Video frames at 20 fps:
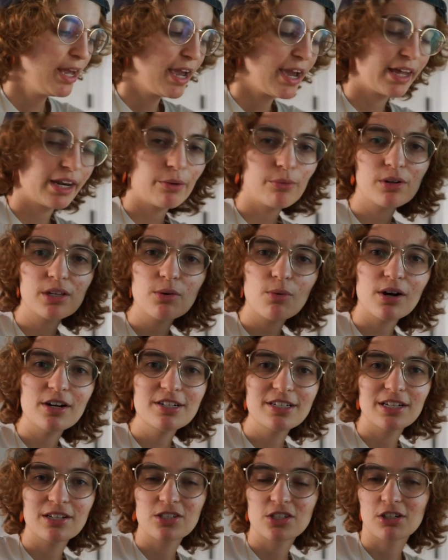and I really wanted
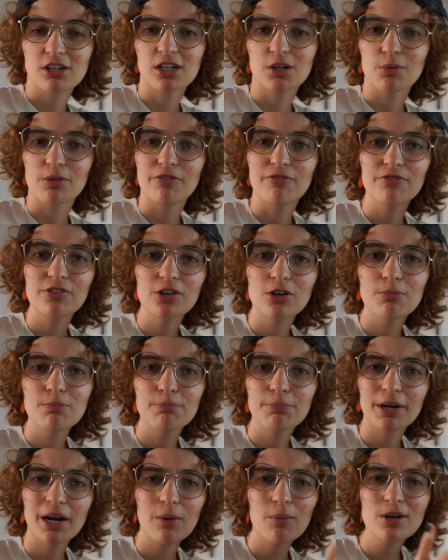to get started with film,
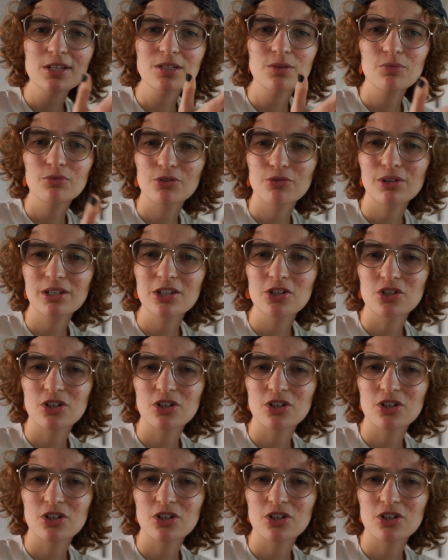but I wasn't really